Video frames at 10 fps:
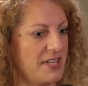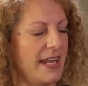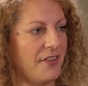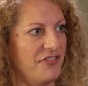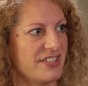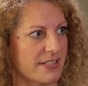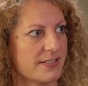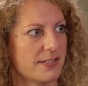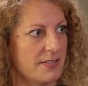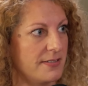or take
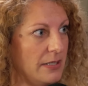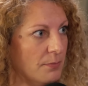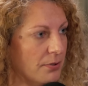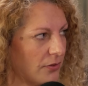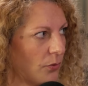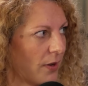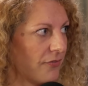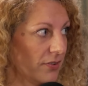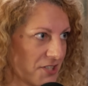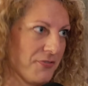physics as its input the way
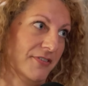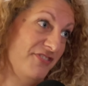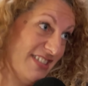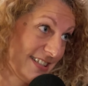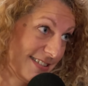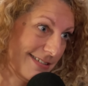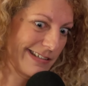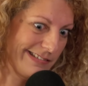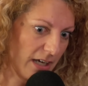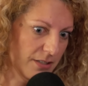philosophy of physics
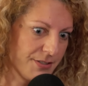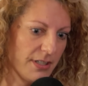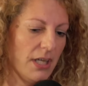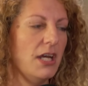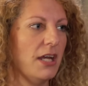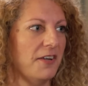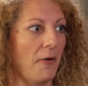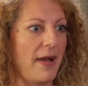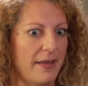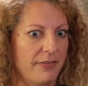does, you
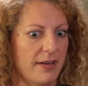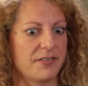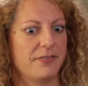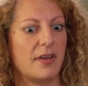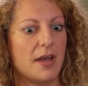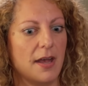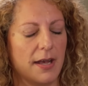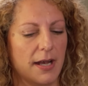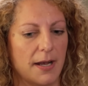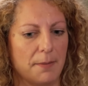know, ethics
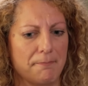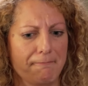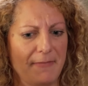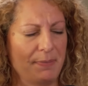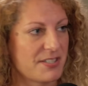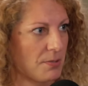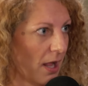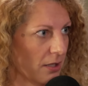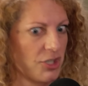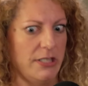um,
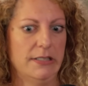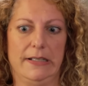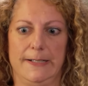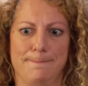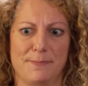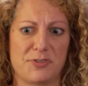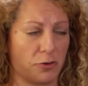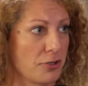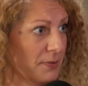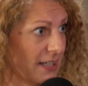epistemology, um,
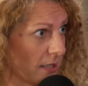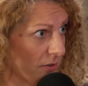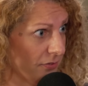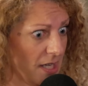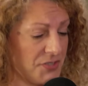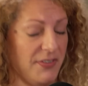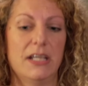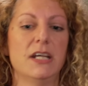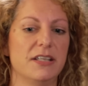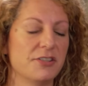social political philosophy.